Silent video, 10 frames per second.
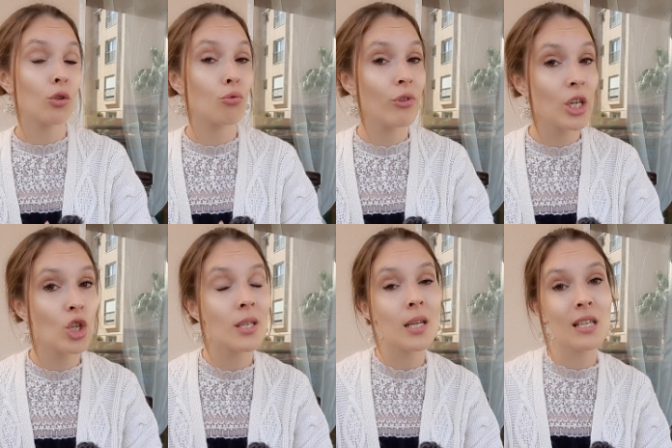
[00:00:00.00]

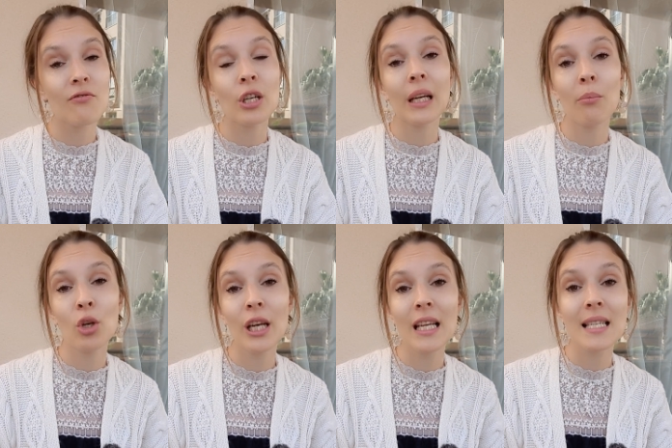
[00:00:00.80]
regions and different
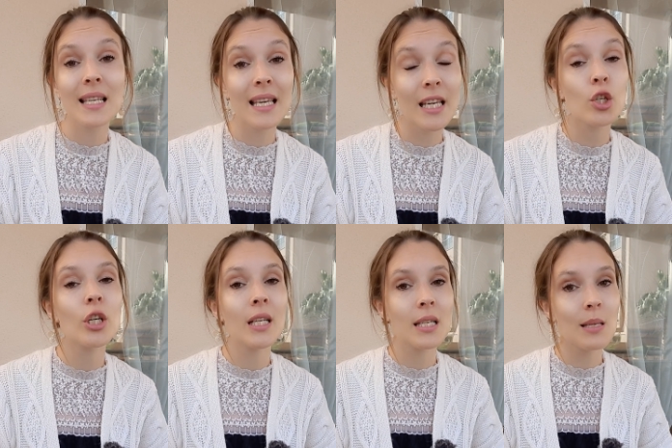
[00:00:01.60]
communities here
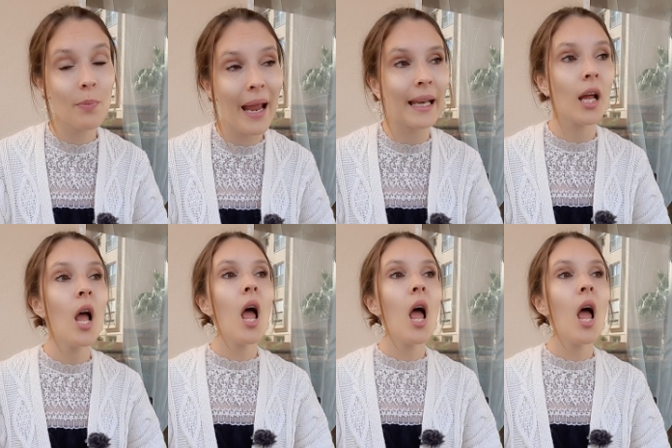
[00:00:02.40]
in Spain.